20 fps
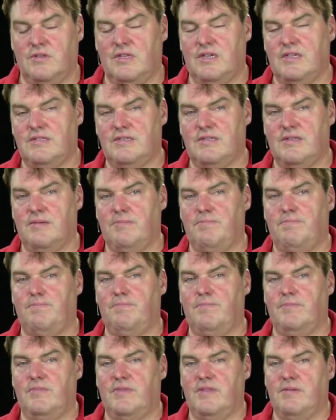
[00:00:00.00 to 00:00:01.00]
That's the
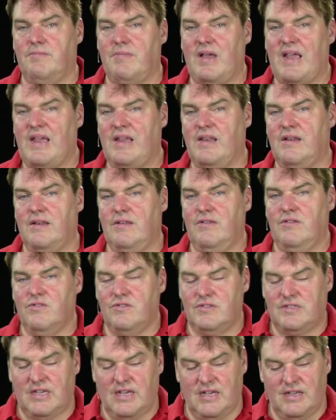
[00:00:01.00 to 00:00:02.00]
main
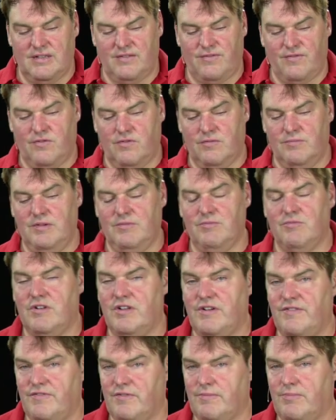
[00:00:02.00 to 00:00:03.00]
use case for
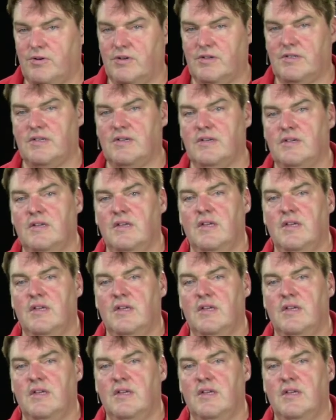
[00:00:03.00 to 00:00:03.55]
mimoLive Reporter.